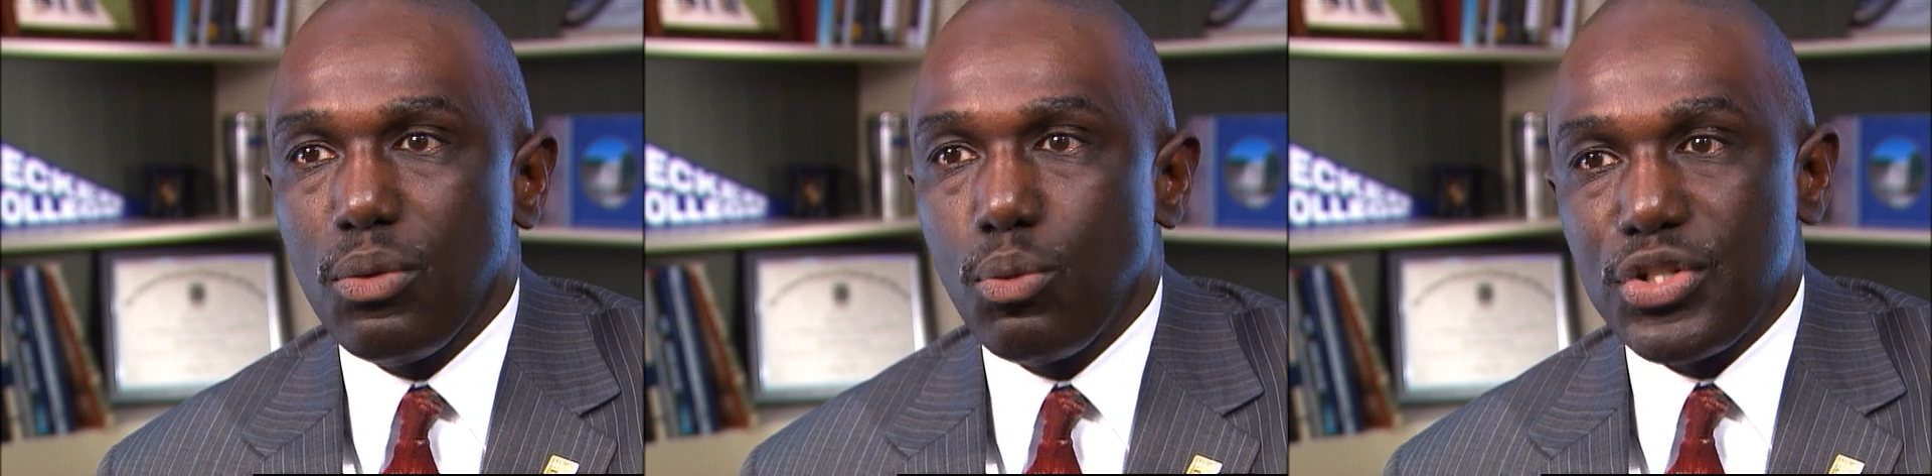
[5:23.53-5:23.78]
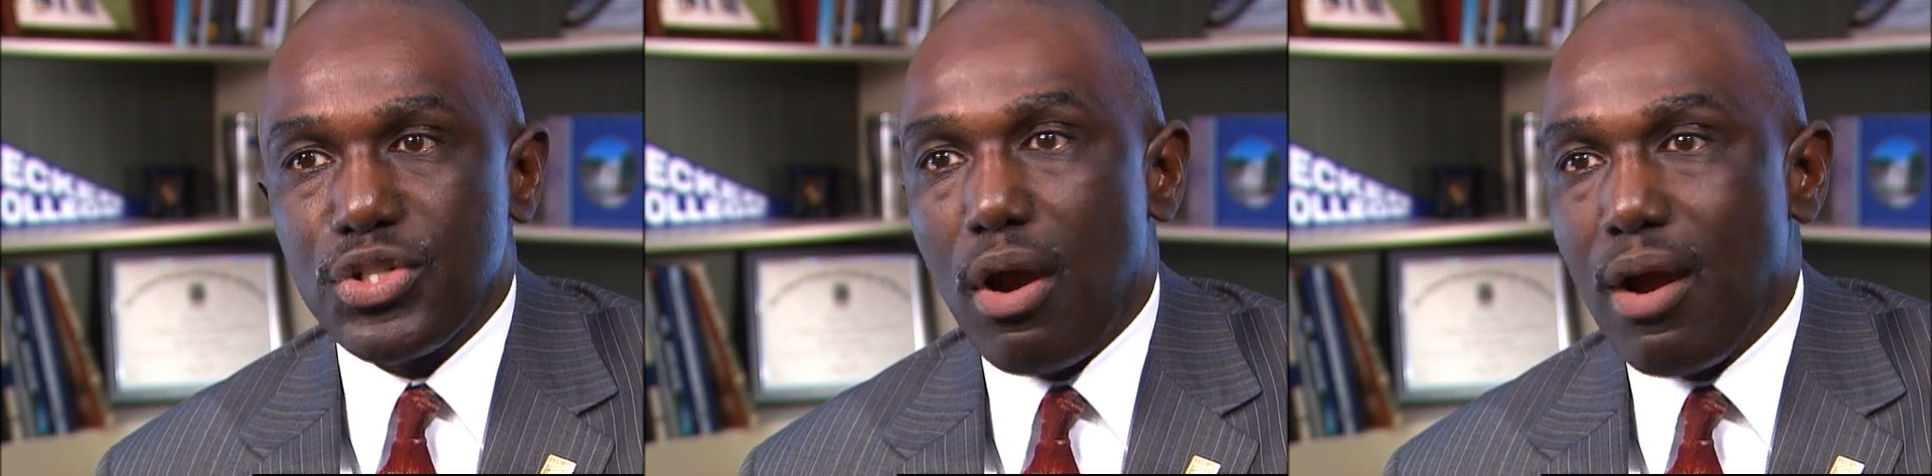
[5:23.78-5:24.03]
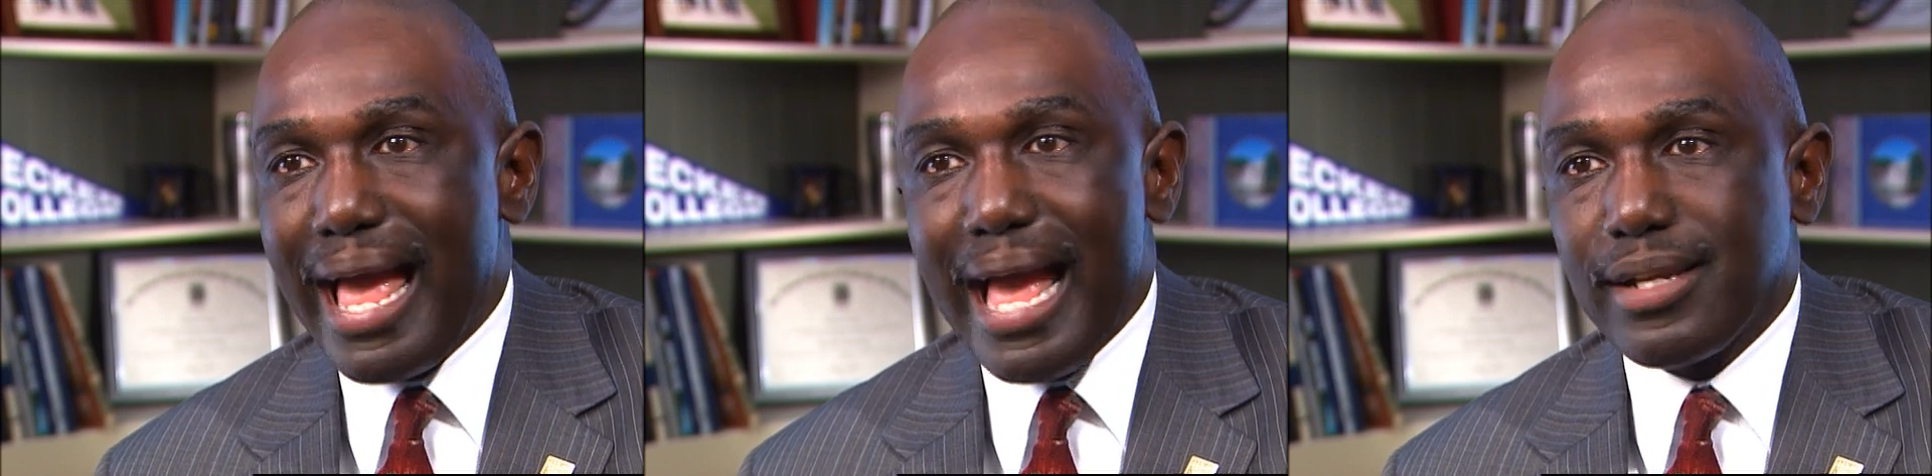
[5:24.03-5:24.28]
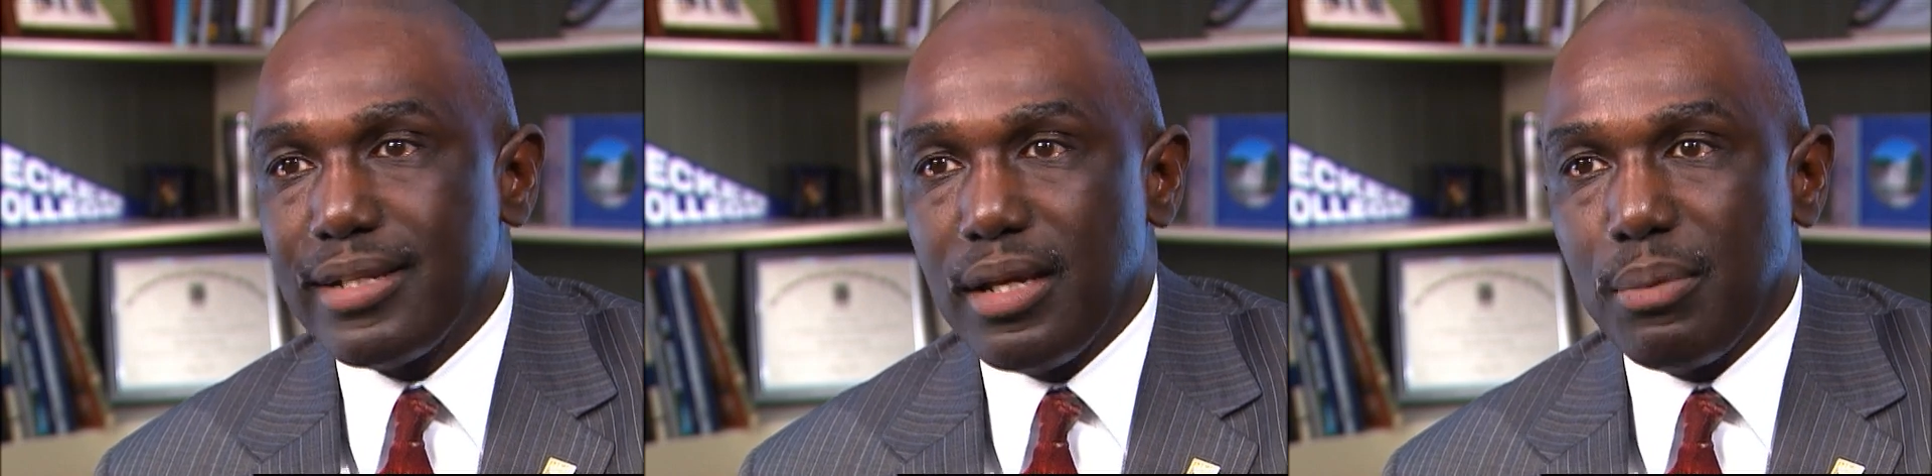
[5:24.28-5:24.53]
which are
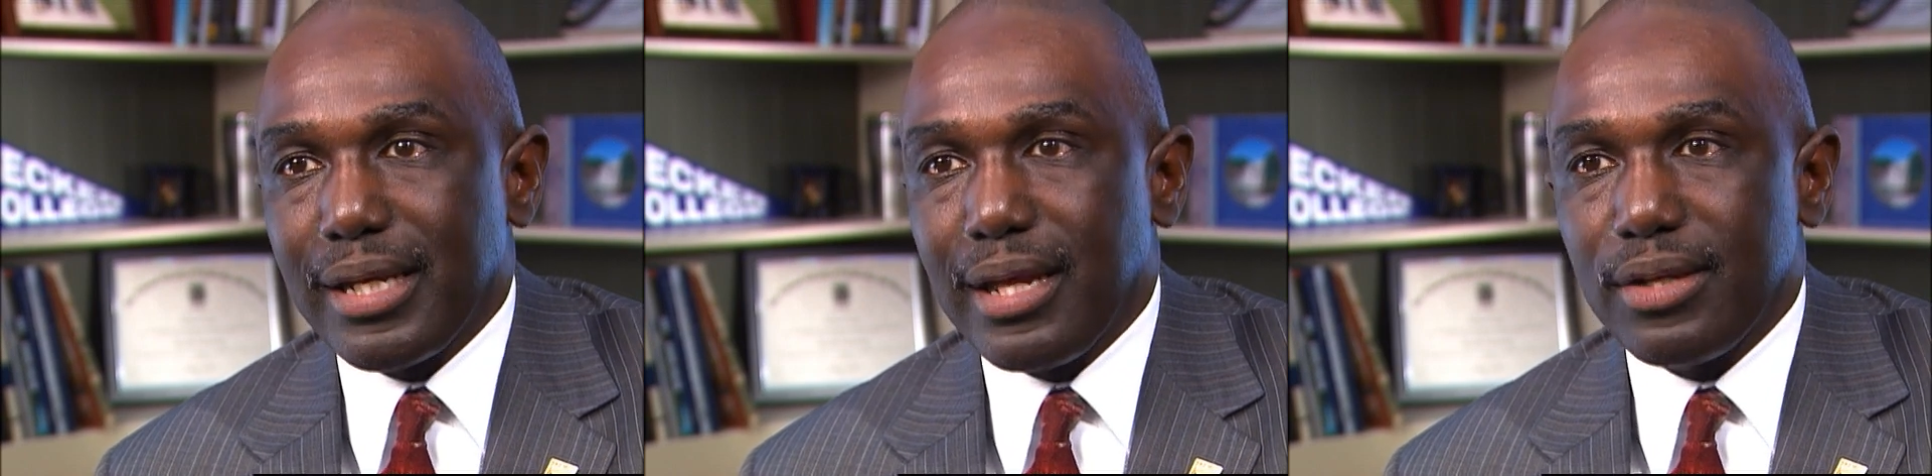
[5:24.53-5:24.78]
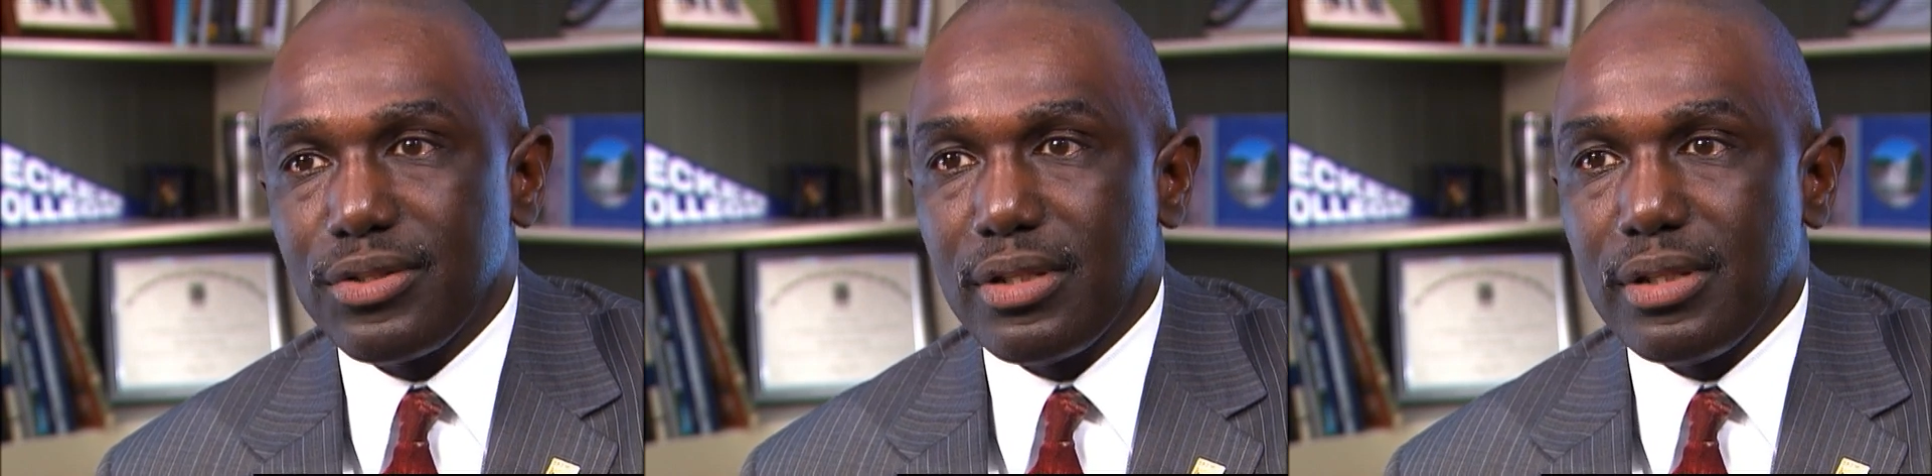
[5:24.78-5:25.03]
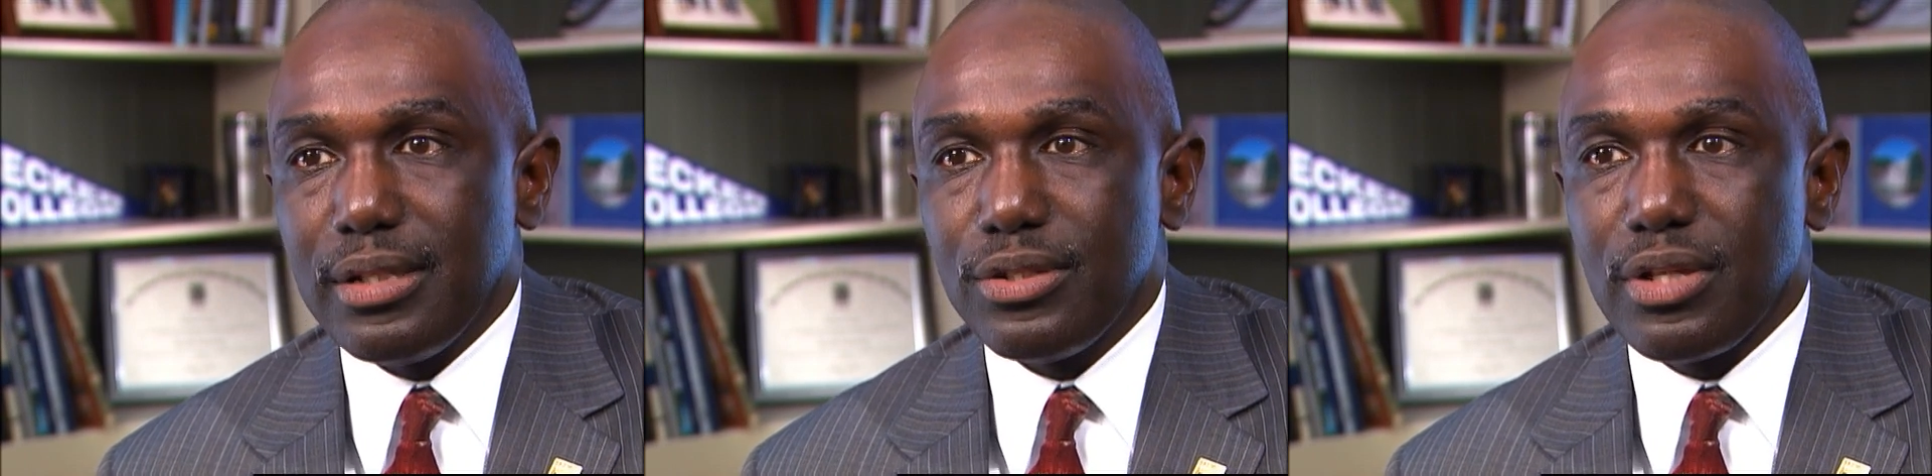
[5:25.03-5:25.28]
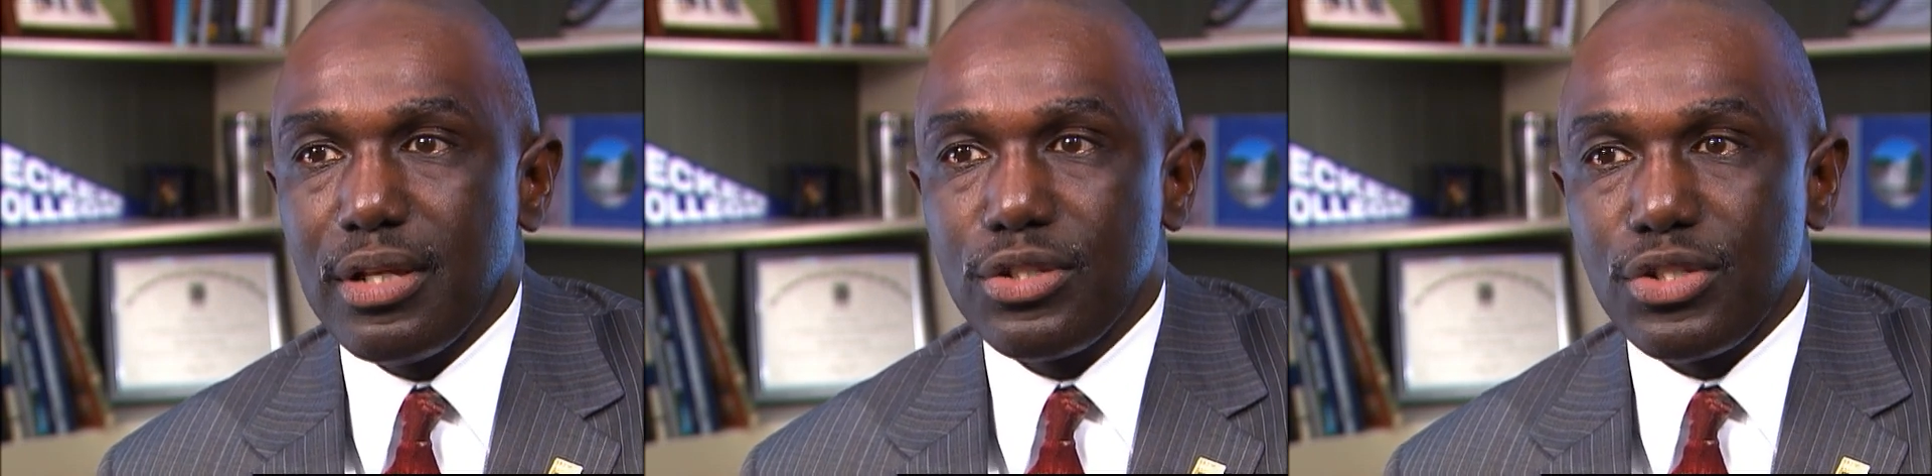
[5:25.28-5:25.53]
academic excellence,